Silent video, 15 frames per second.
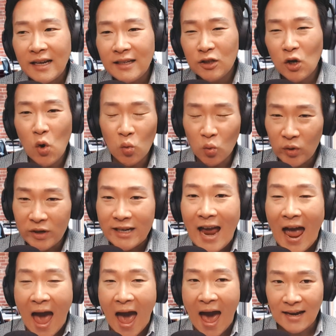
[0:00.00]
don't
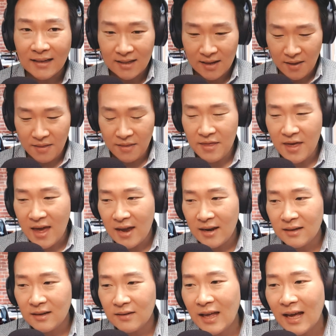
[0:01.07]
react,
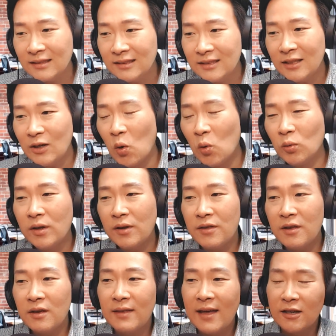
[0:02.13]
then that's the only
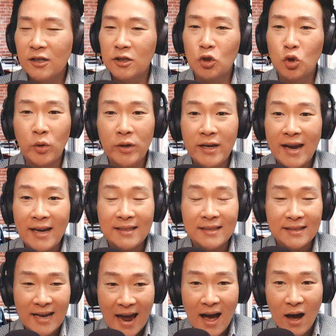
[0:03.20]
thing that could create
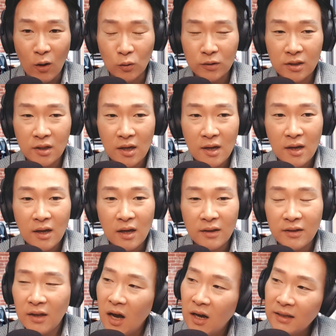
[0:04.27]
doubt
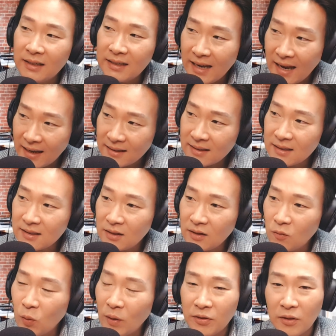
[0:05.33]
against
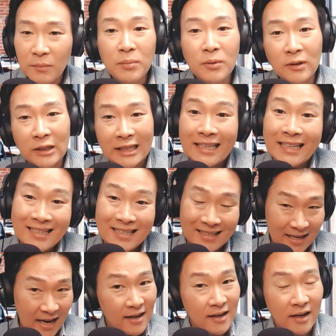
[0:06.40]
what the bully is
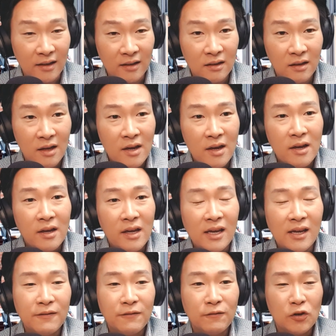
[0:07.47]
saying.
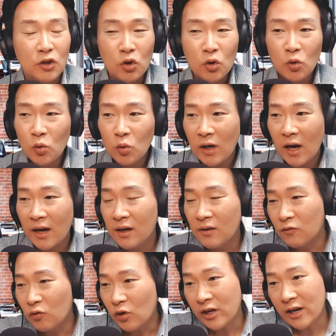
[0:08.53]
If you kind
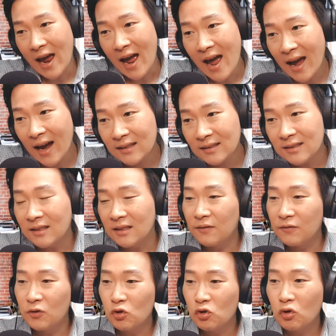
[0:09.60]
of react and
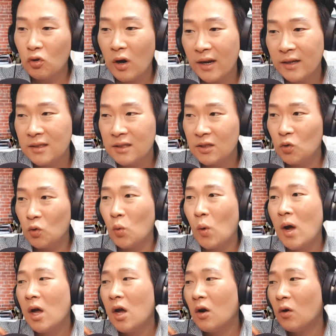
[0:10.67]
if you try to
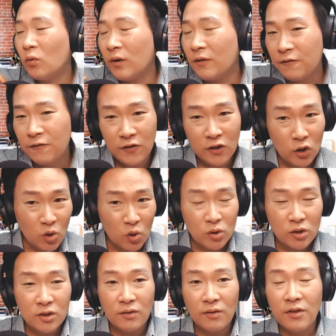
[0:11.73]

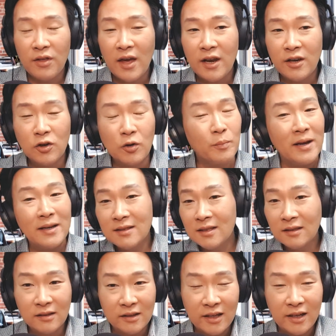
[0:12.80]
refute, then you're
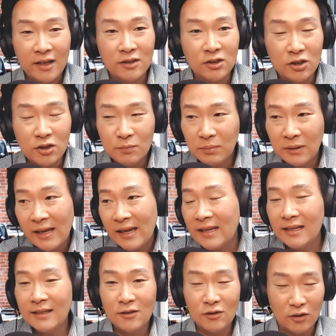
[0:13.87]
basically just playing
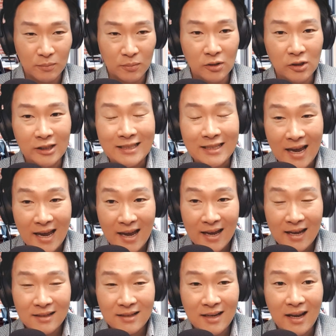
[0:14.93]
into the bully's
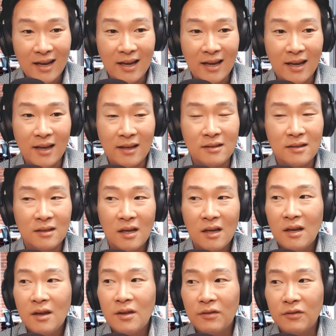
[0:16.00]
hand, and
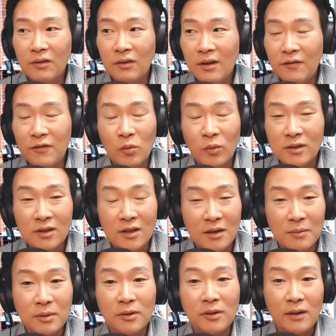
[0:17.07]
everyone's going to
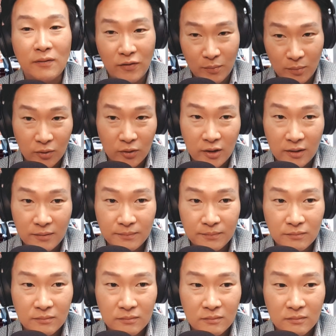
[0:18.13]
believe the bully.
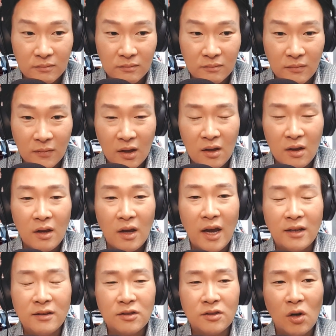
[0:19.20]

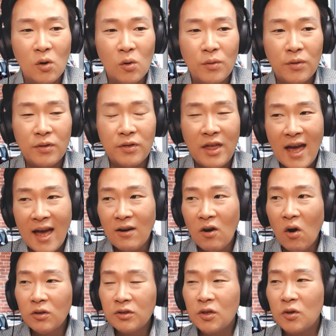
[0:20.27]
And so that
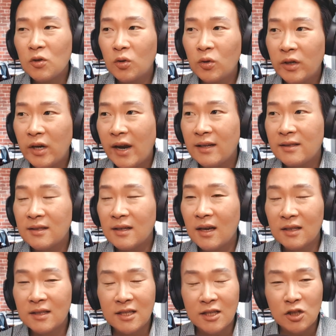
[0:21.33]
also creates
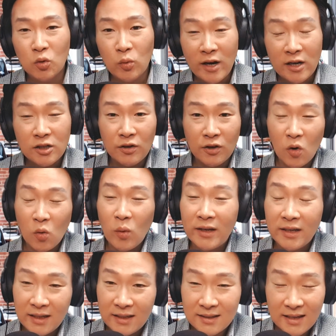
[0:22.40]
a situation, though. What
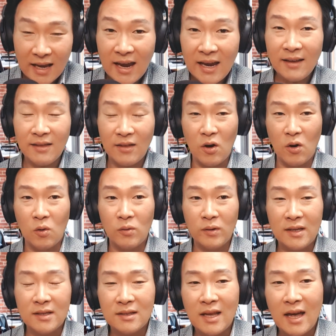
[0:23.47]
he's saying, though,
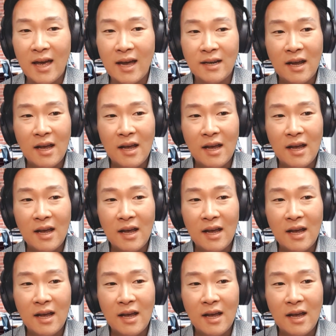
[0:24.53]
is that